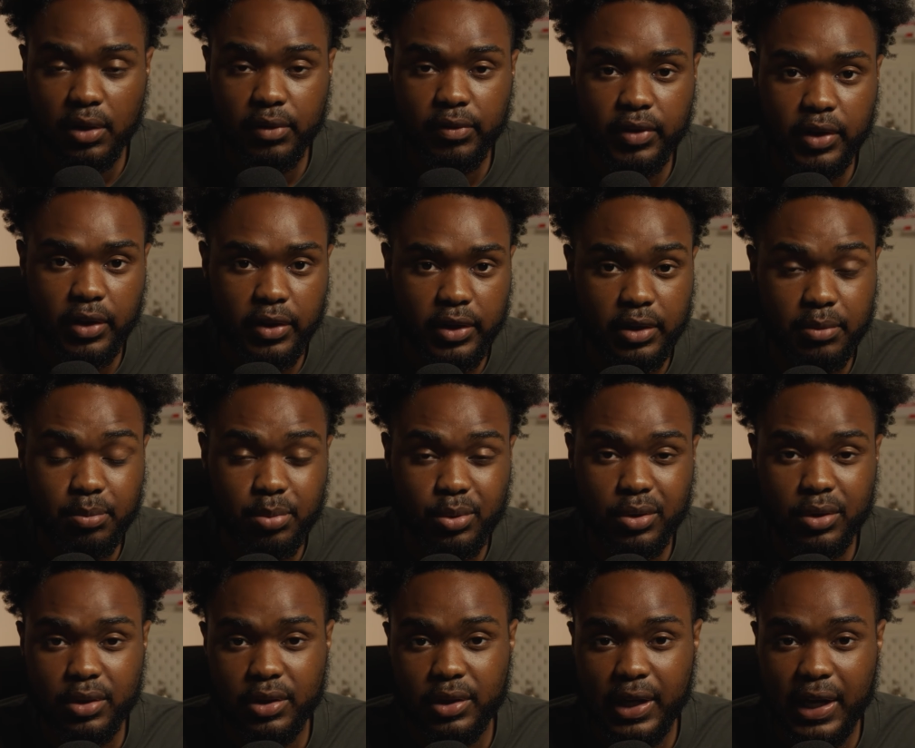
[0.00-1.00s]
A very
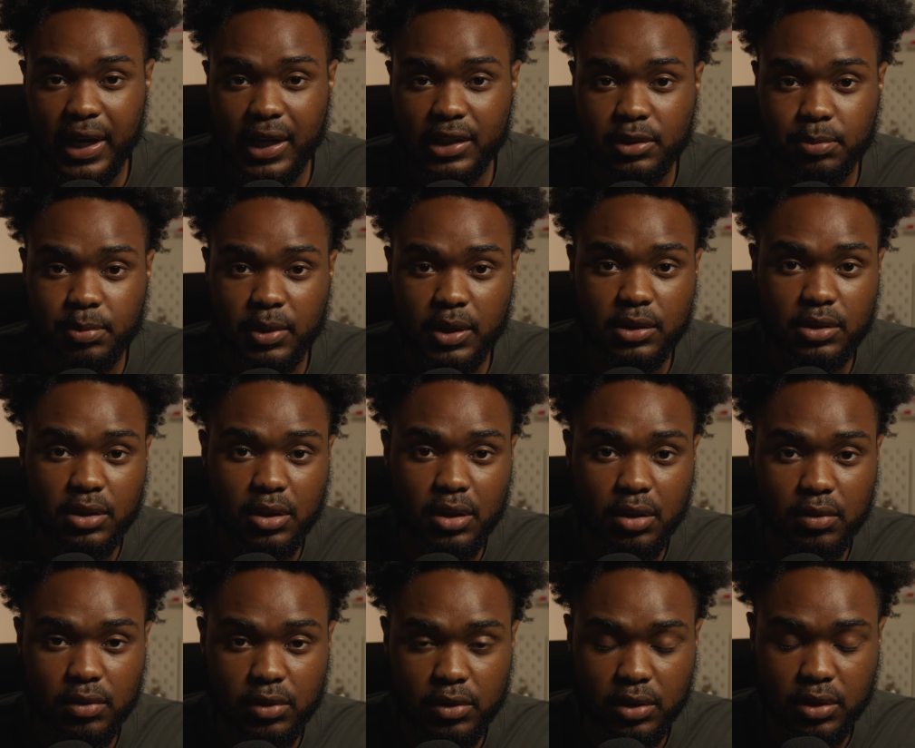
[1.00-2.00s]
important aspect
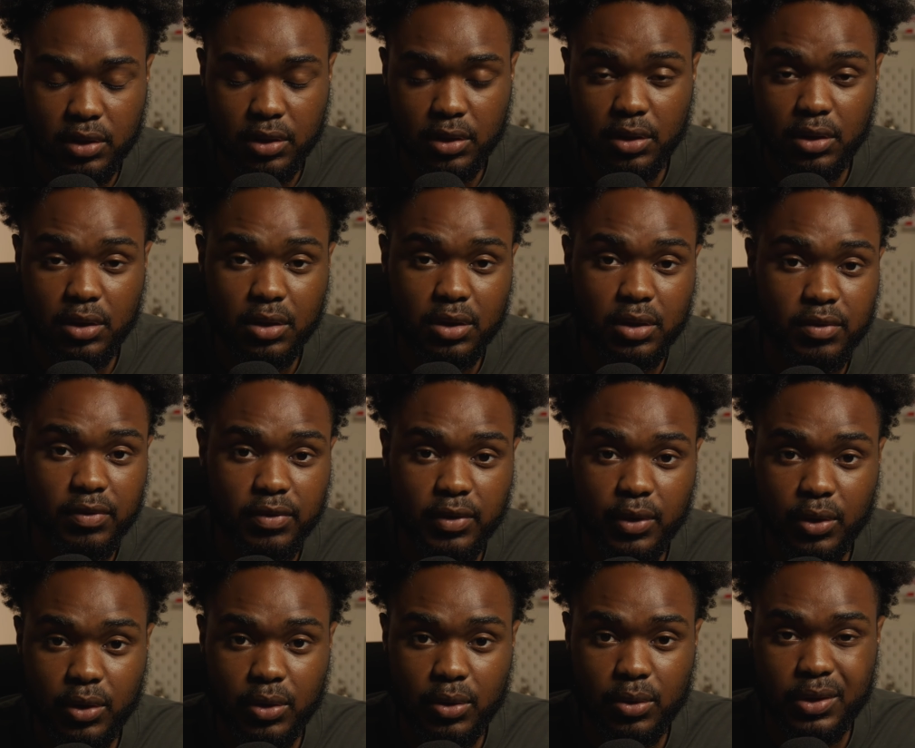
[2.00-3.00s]
of a good looking
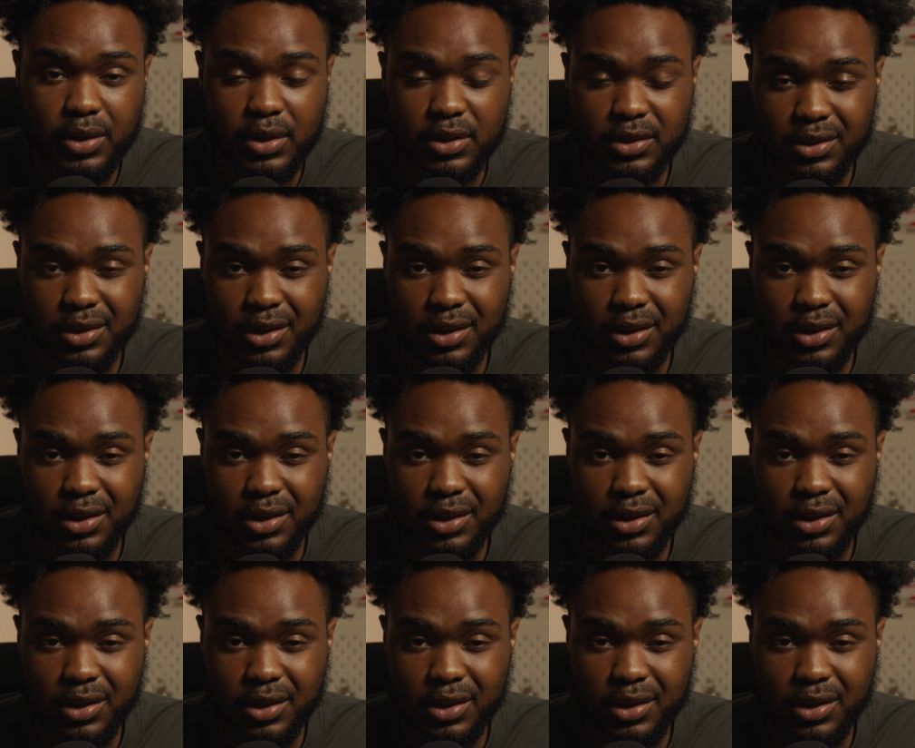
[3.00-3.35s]
photo is